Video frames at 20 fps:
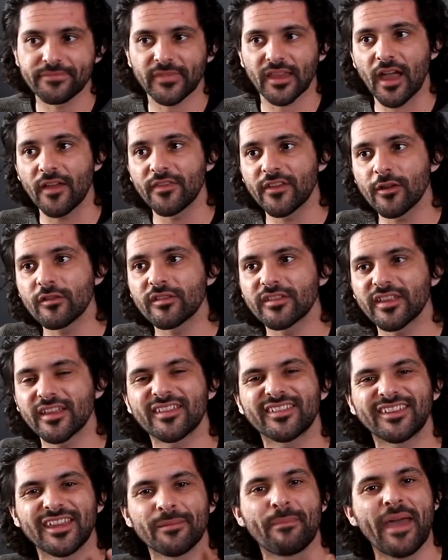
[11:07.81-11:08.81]
And there's this
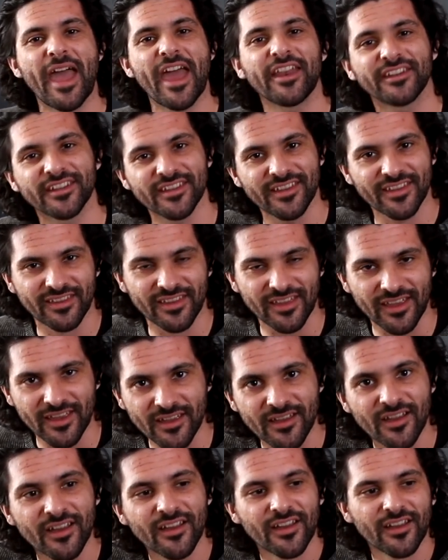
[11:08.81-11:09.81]

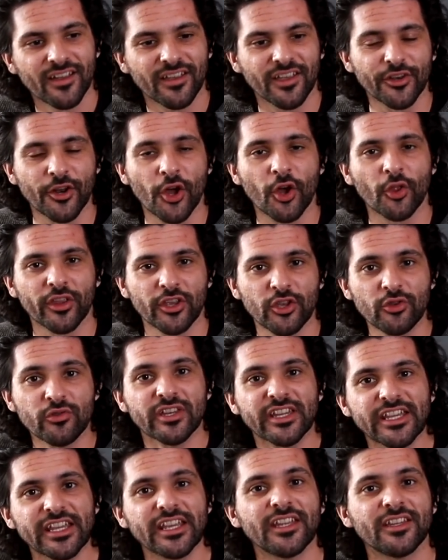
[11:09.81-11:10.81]
dependency, that you
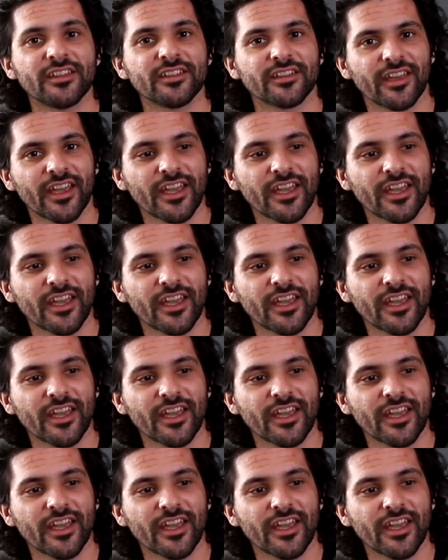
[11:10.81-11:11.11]
need